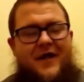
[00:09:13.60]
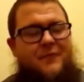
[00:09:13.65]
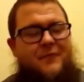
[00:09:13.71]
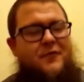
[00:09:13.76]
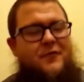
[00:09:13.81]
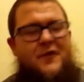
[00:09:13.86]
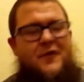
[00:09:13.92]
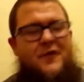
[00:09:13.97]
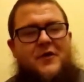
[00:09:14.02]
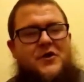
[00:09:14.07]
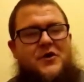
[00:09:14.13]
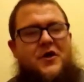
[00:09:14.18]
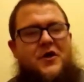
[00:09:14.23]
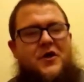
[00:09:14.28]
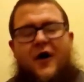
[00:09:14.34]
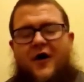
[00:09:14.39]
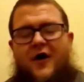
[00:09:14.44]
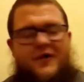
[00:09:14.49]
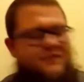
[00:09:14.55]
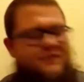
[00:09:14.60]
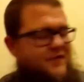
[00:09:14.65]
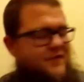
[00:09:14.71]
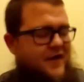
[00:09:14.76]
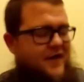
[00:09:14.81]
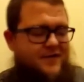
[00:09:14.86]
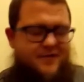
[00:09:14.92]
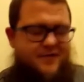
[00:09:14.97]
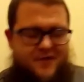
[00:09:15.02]
pretty that, much all of
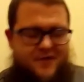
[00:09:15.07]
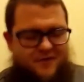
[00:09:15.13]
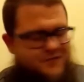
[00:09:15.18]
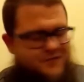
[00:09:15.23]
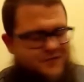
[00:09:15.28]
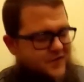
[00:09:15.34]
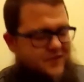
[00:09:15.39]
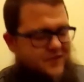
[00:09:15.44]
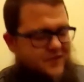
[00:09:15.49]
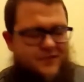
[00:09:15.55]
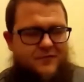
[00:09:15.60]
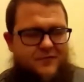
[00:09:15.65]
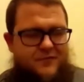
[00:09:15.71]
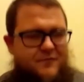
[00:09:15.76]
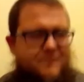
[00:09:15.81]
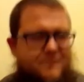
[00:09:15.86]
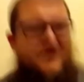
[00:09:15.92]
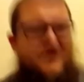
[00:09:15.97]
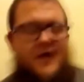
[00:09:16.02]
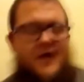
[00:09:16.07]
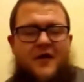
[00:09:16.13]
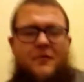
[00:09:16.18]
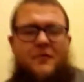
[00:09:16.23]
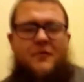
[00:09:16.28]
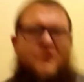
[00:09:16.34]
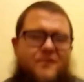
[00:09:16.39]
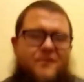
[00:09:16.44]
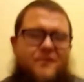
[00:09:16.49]
that stuff just
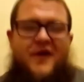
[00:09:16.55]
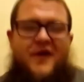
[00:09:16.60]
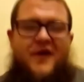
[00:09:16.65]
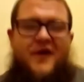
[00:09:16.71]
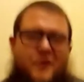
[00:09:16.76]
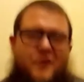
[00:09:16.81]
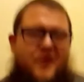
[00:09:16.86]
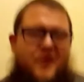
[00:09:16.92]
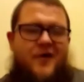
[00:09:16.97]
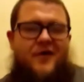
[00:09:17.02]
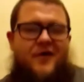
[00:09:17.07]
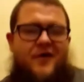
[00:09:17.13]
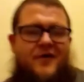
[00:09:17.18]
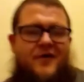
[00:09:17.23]
fell fell apart.